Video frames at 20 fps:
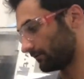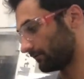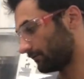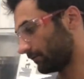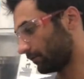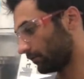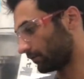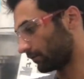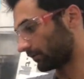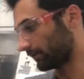
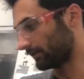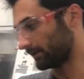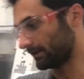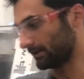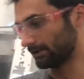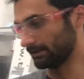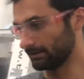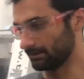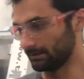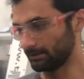for
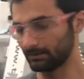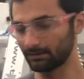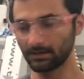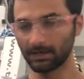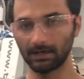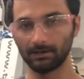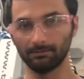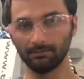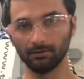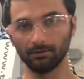the
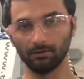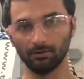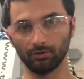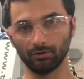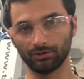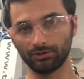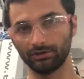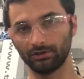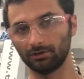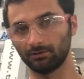combo
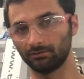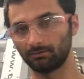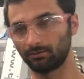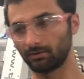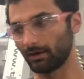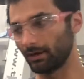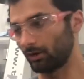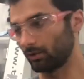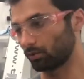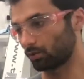shear
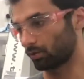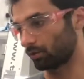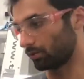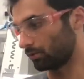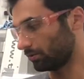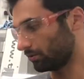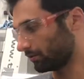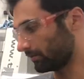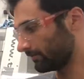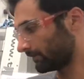break
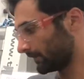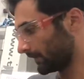roll.